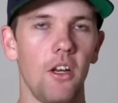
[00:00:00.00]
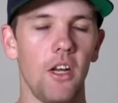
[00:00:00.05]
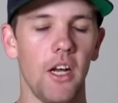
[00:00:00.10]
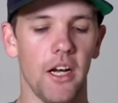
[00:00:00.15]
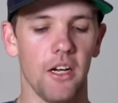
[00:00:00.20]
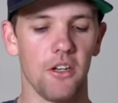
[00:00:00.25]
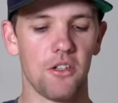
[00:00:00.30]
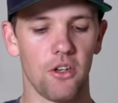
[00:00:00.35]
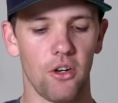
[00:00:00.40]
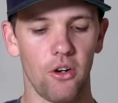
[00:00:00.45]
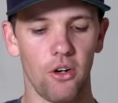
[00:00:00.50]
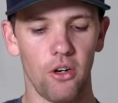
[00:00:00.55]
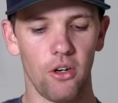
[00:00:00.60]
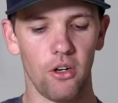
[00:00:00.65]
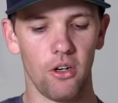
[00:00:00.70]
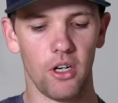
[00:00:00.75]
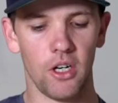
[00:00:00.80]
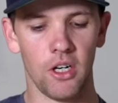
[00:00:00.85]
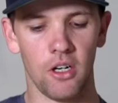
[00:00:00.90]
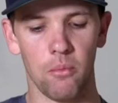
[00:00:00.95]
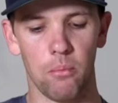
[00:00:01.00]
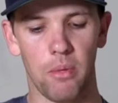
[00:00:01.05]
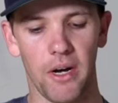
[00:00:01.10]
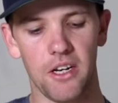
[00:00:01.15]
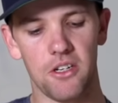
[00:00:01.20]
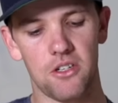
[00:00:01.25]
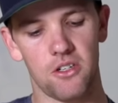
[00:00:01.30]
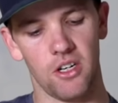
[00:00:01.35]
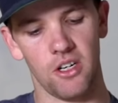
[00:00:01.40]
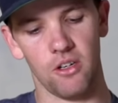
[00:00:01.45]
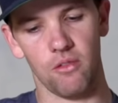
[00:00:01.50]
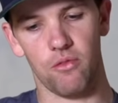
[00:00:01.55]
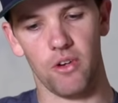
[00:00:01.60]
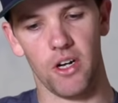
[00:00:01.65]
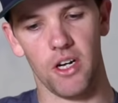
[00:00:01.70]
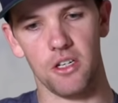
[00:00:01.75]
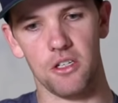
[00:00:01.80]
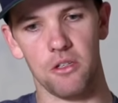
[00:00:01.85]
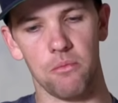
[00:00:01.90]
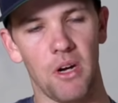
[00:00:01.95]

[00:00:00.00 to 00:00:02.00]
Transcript: Yeah, so in a base training phase,